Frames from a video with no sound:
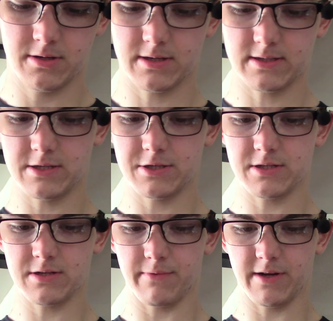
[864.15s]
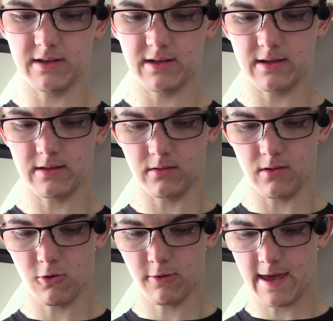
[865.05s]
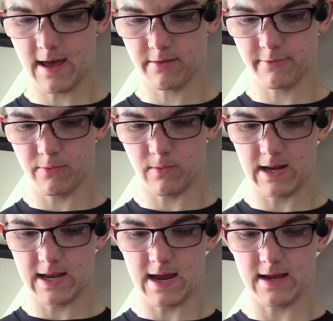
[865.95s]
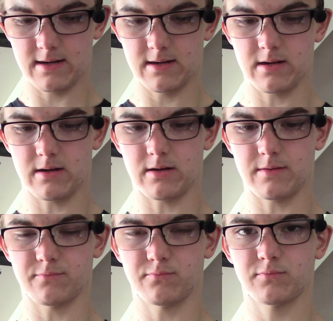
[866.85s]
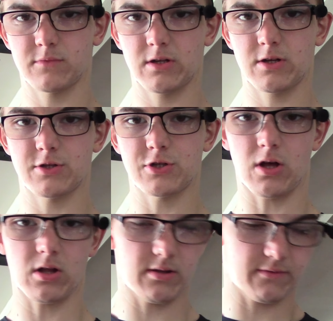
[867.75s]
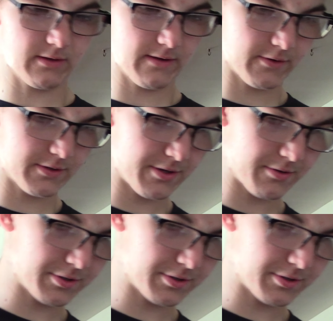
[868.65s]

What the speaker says: because it's just a really low calorie way to add good chocolate flavor to your